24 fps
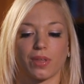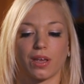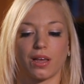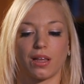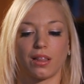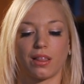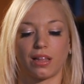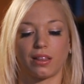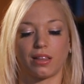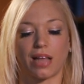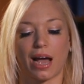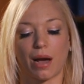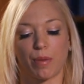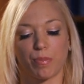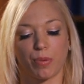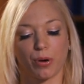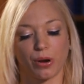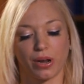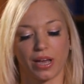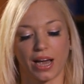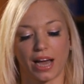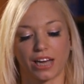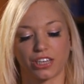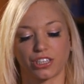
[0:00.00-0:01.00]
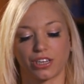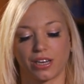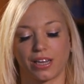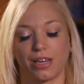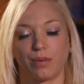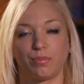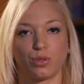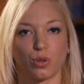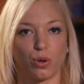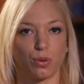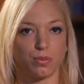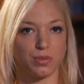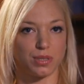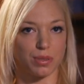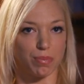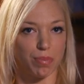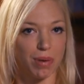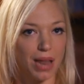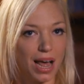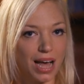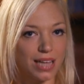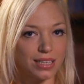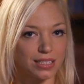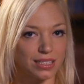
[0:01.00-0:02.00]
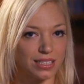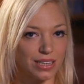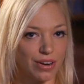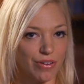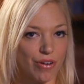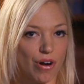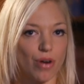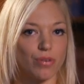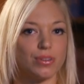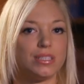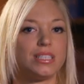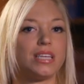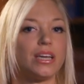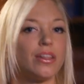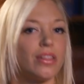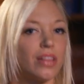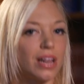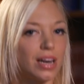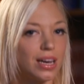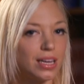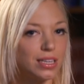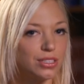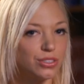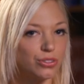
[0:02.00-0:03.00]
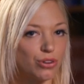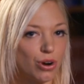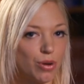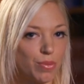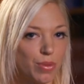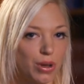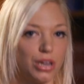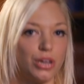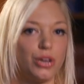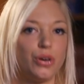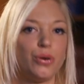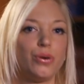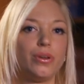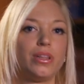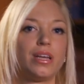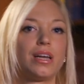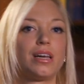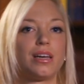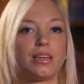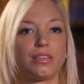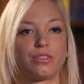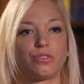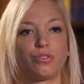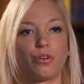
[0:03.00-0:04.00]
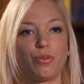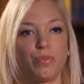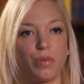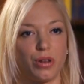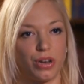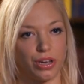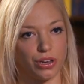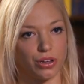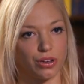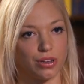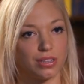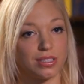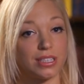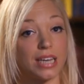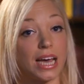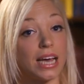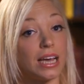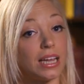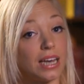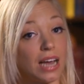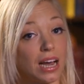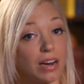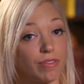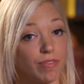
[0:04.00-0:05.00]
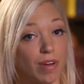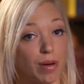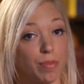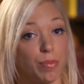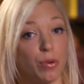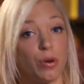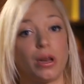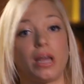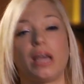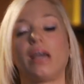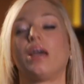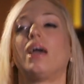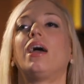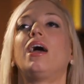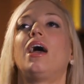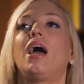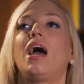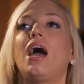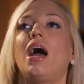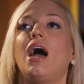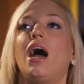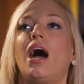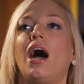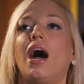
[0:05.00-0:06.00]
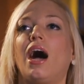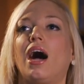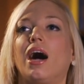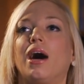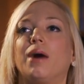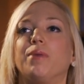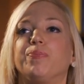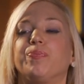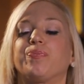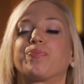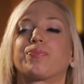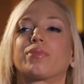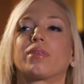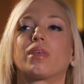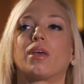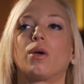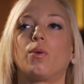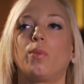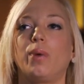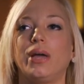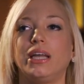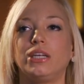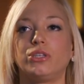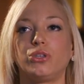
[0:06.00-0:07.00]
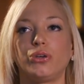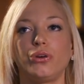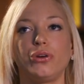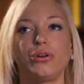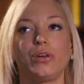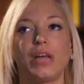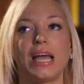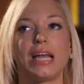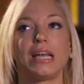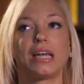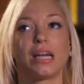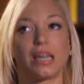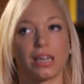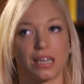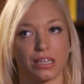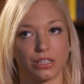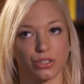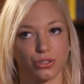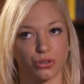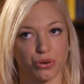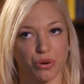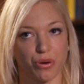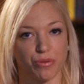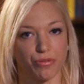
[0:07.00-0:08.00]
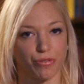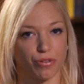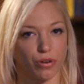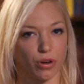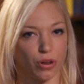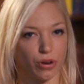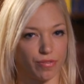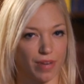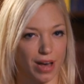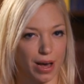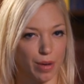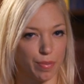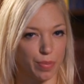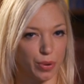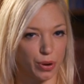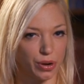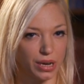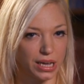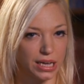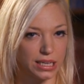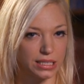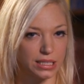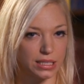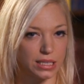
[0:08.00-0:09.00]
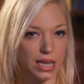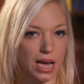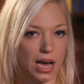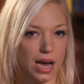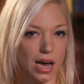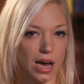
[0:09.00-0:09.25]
that our body actually absorbs the plant sterol instead of the cholesterol molecule, and the cholesterol molecule is taken out of our body. We do need cholesterol for a lot of our body's